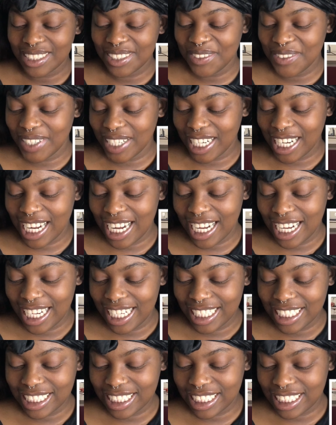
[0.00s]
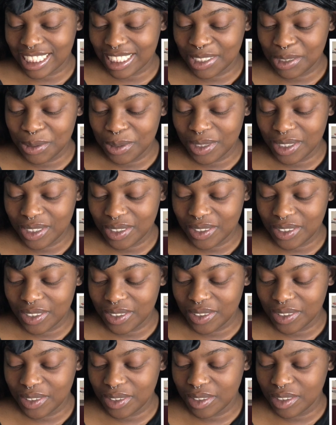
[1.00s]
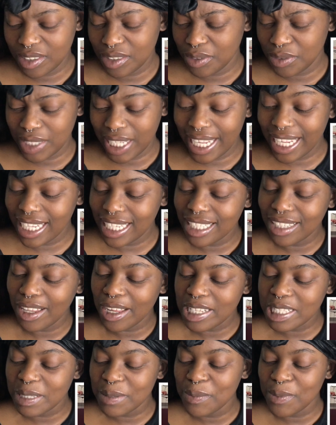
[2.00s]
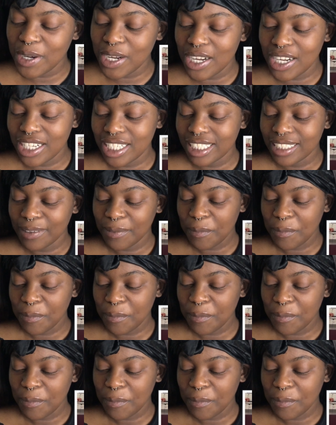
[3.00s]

Oh my gosh. Ooh, ooh, ooh, and he lost the ball.